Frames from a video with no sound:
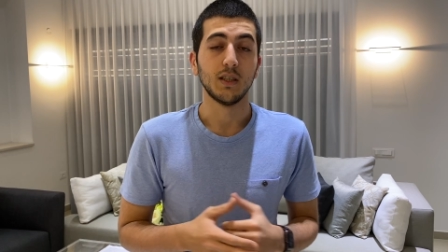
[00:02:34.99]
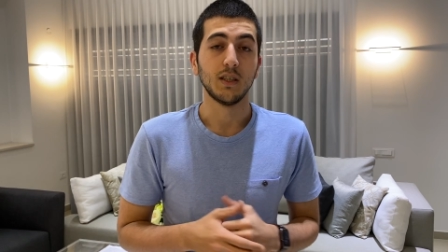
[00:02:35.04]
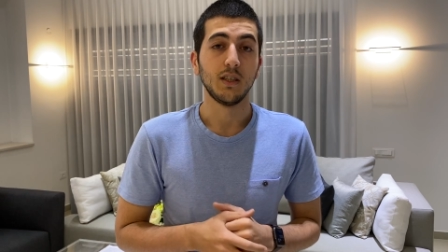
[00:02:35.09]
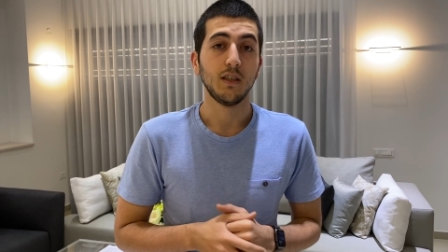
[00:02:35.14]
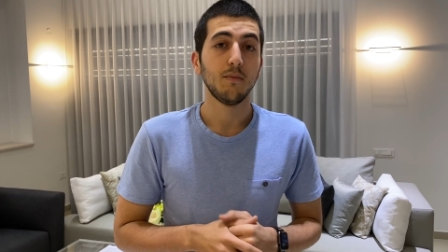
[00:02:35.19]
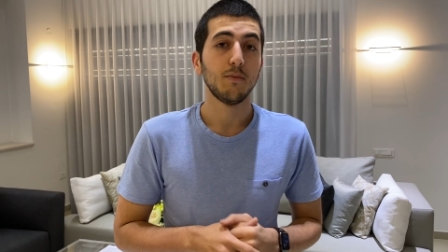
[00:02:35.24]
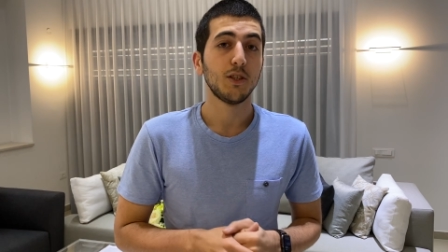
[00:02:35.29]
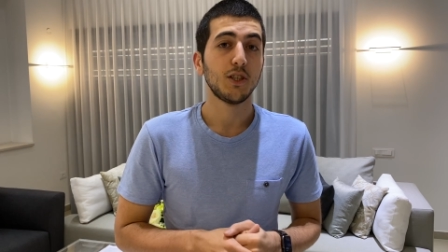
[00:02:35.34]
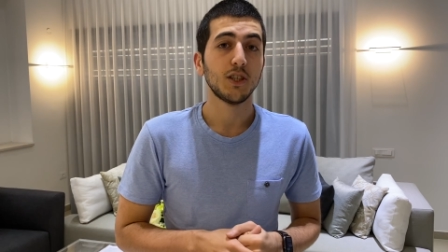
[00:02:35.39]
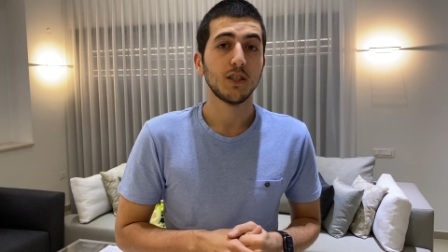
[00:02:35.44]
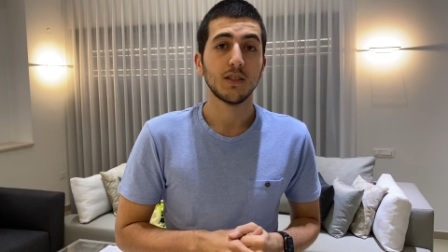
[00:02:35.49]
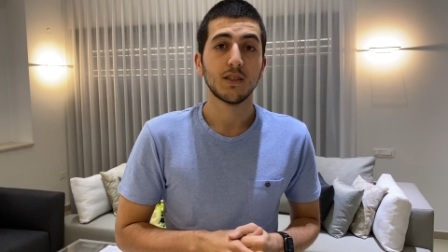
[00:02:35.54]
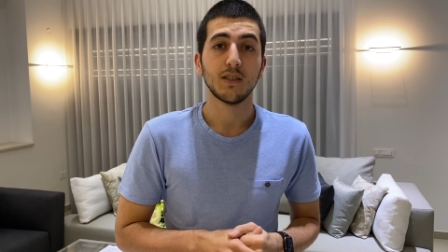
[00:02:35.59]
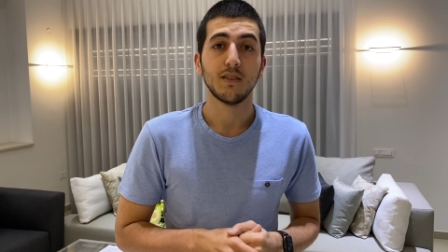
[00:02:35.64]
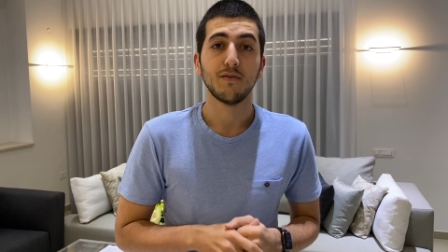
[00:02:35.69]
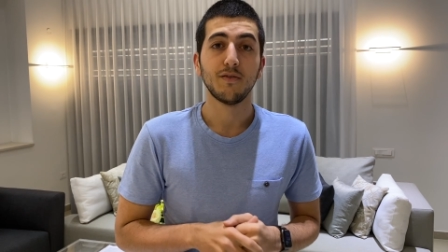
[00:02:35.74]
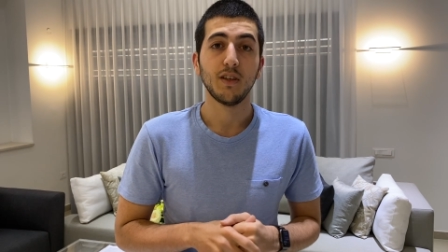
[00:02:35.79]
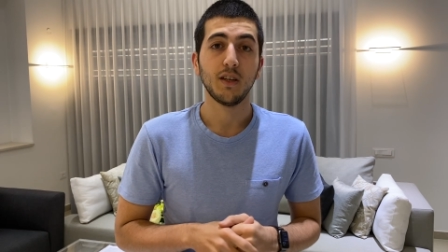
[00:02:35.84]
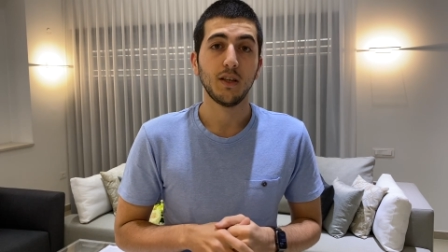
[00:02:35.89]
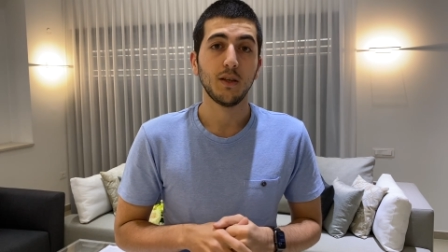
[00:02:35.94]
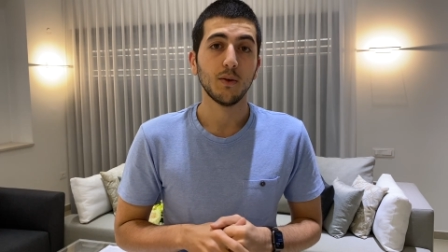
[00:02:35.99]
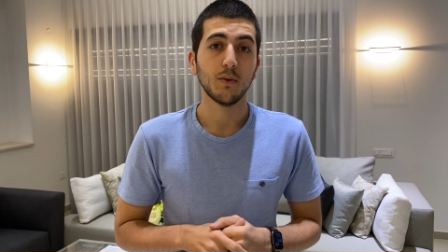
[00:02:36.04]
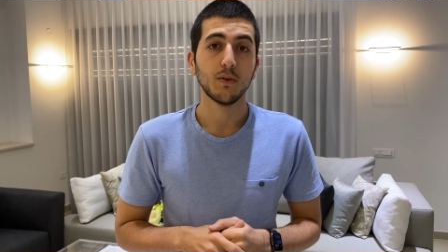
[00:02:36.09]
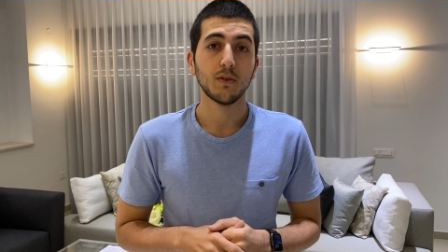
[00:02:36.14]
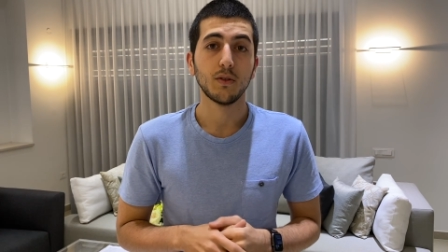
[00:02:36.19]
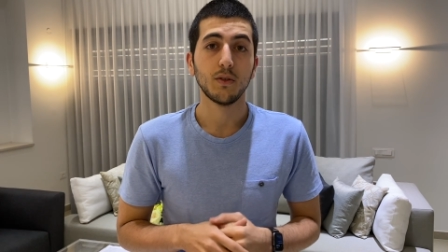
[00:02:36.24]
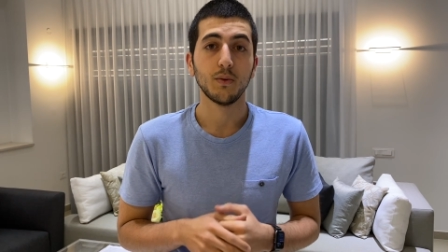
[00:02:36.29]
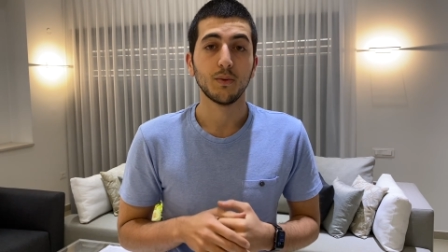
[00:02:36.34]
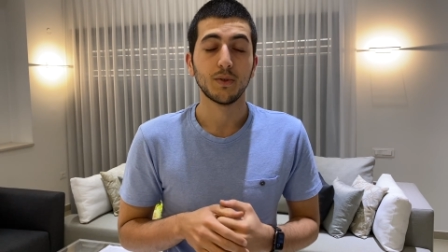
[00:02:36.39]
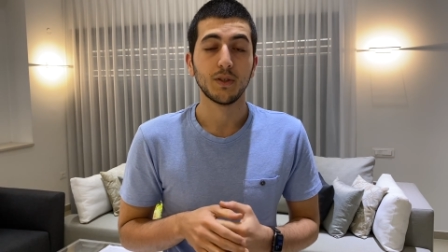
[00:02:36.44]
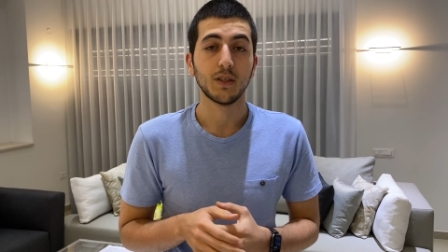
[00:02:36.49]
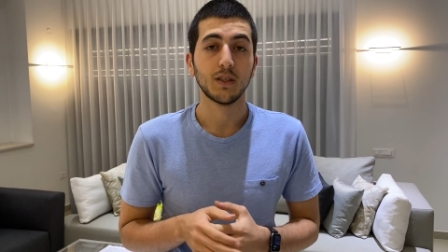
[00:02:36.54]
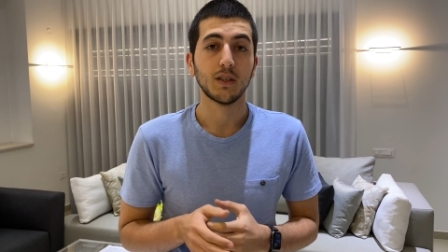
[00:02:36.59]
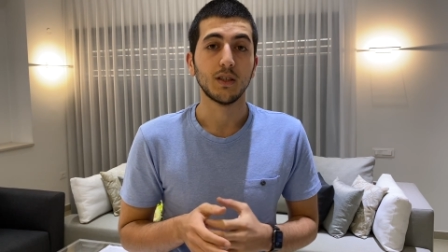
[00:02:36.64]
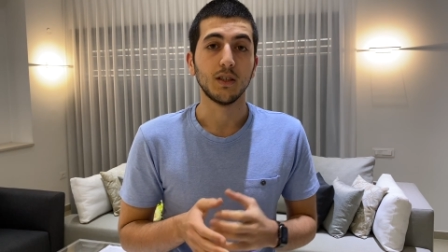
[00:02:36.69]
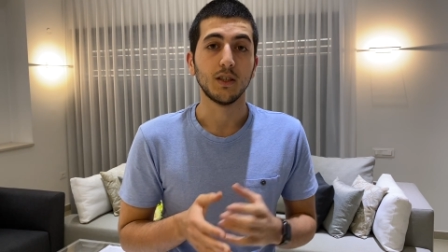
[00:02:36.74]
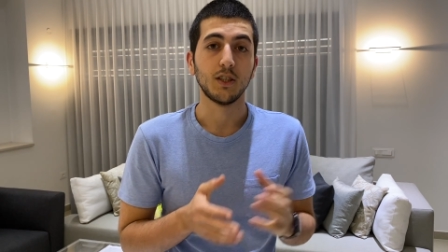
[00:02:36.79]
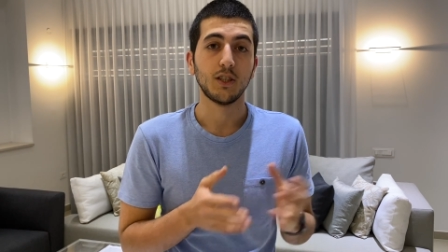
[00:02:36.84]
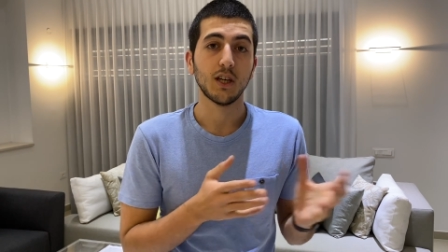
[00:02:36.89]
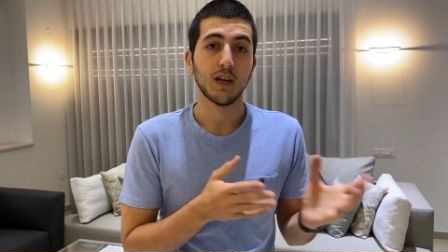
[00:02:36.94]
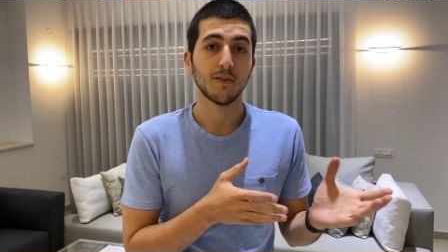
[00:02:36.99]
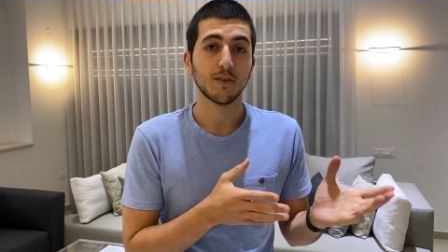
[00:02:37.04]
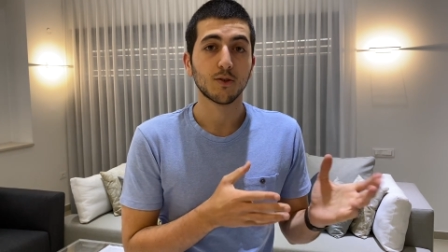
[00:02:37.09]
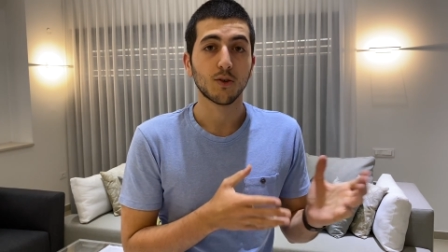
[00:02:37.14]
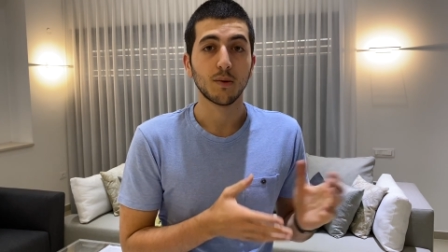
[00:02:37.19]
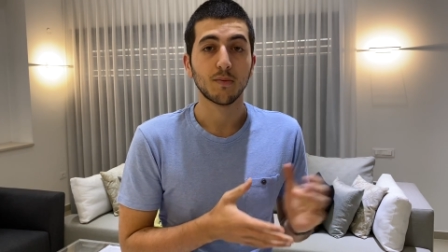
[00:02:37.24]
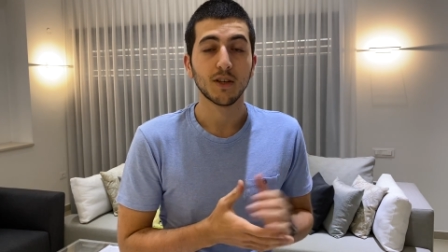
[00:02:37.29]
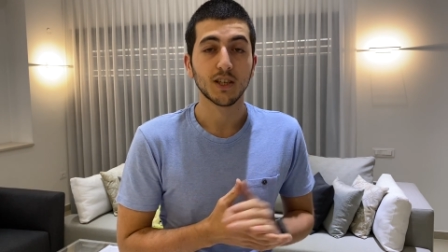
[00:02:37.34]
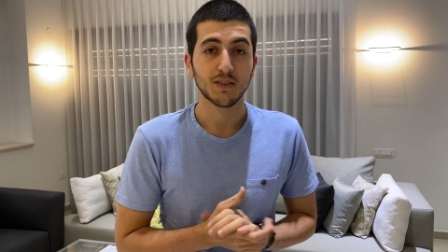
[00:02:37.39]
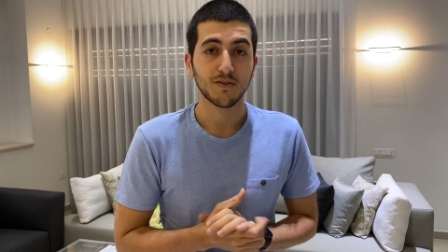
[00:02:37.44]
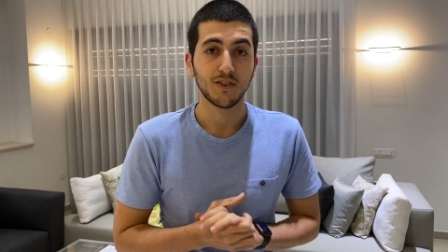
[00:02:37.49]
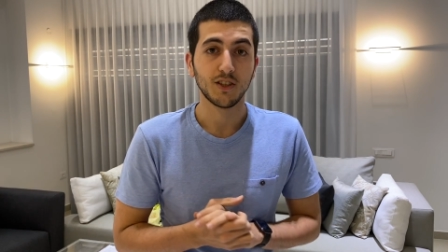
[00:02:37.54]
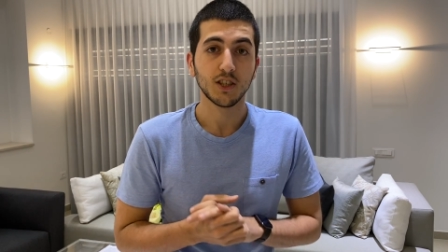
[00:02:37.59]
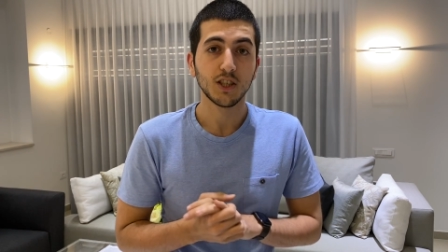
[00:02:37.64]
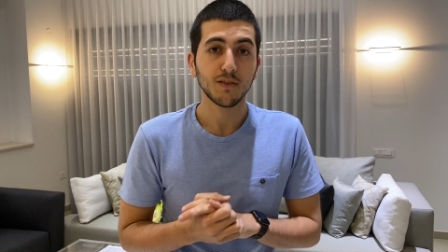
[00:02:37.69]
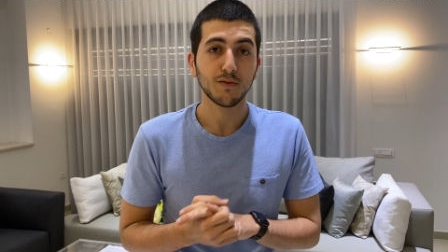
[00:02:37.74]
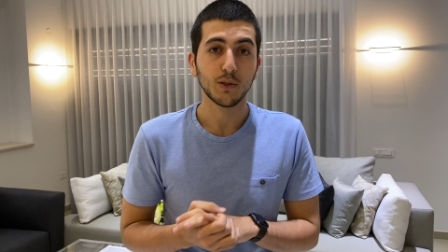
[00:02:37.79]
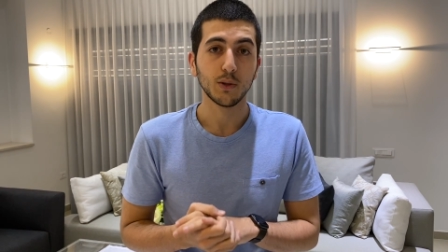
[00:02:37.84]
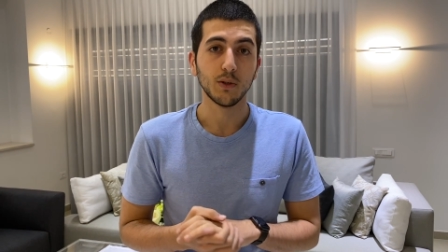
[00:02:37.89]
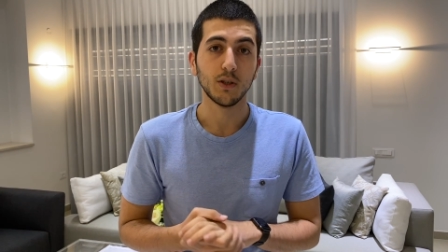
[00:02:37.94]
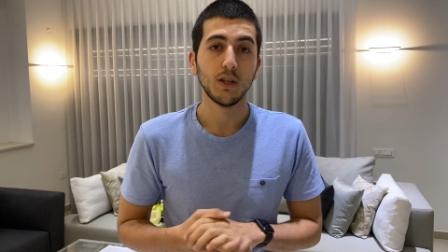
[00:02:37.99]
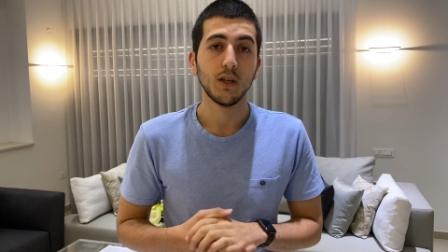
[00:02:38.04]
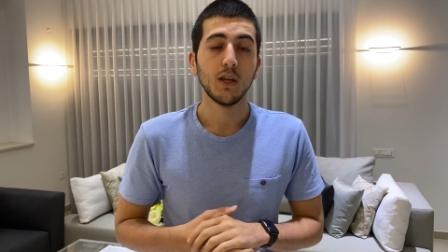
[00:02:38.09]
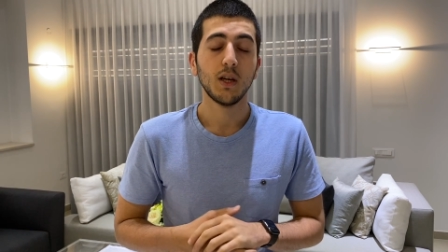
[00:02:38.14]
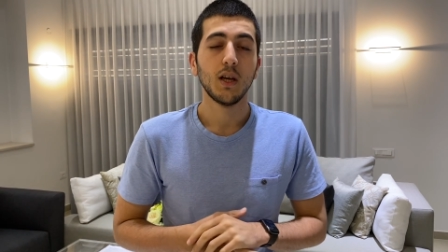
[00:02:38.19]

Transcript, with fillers: images and videos using the JavaScript SVG viewer,